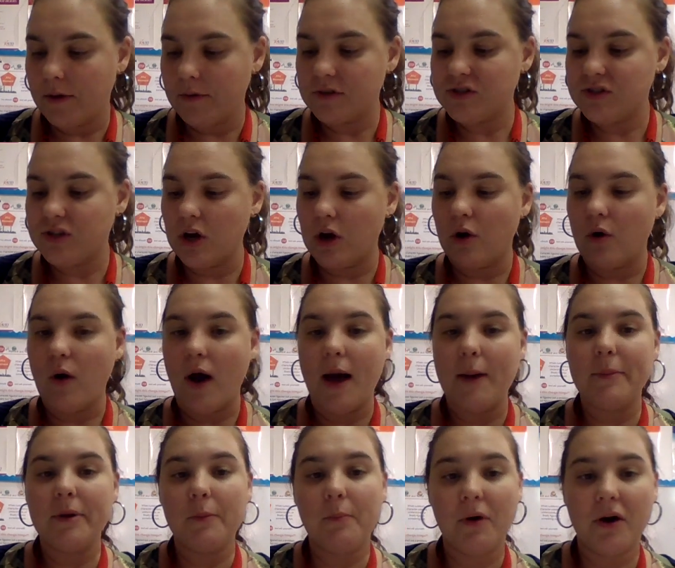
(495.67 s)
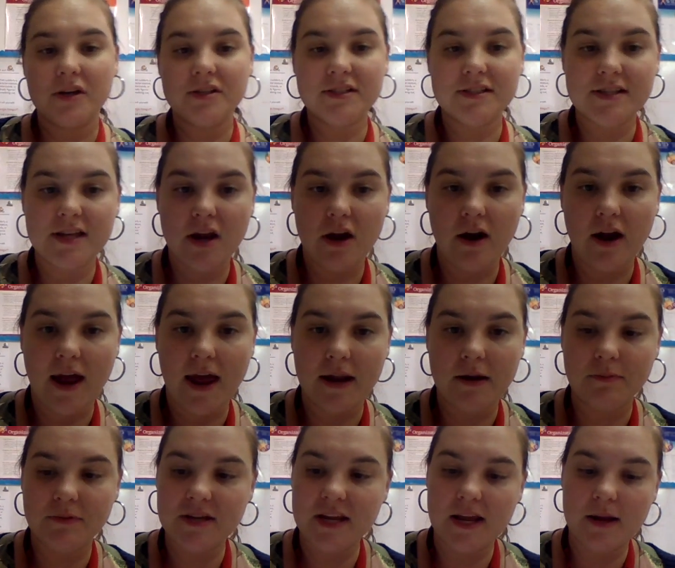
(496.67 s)
So I'm going to pause this here
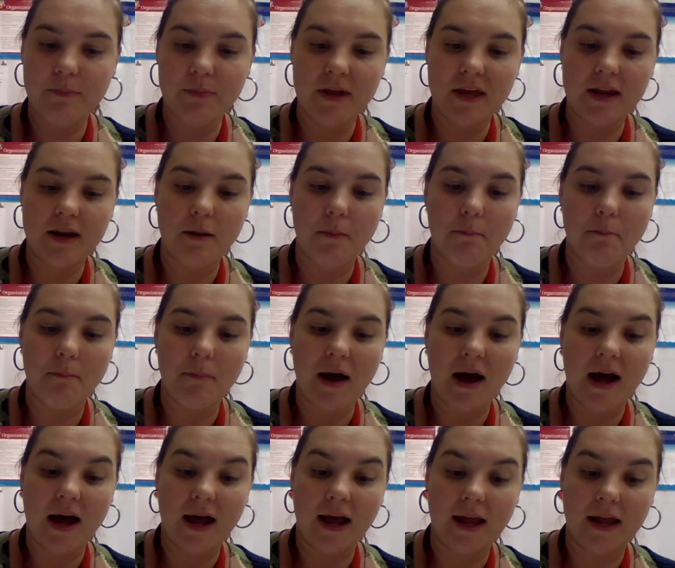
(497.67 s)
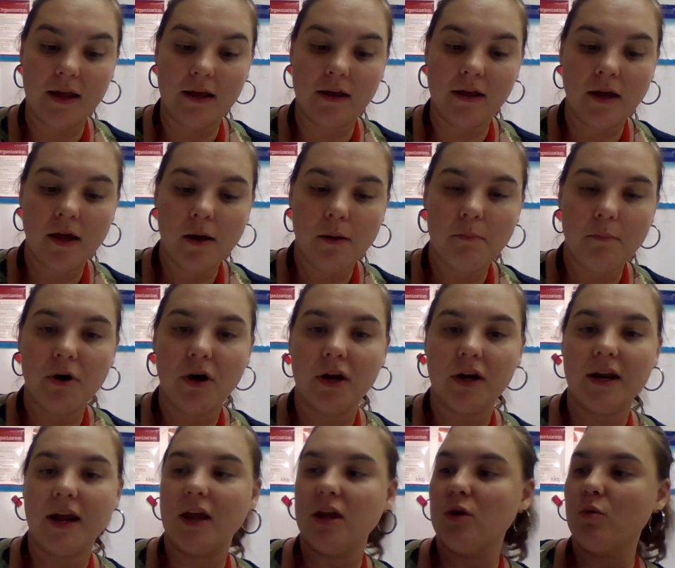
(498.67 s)
and tape in my
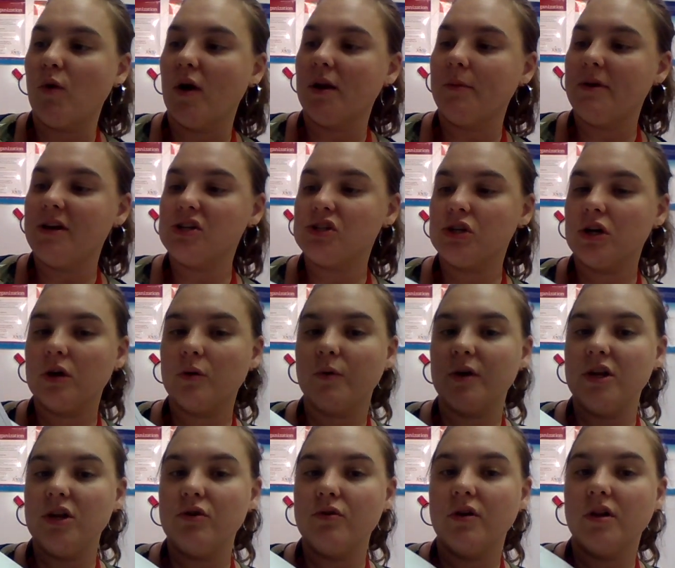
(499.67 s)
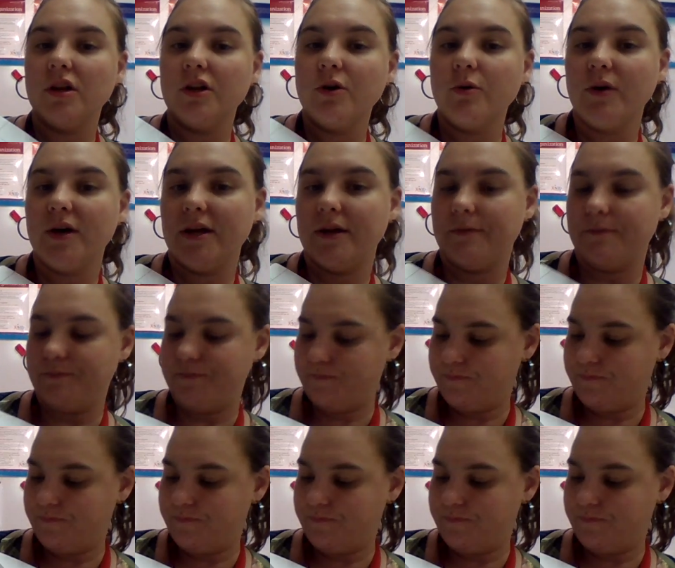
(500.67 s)
book. Now you want to make sure when you glue it,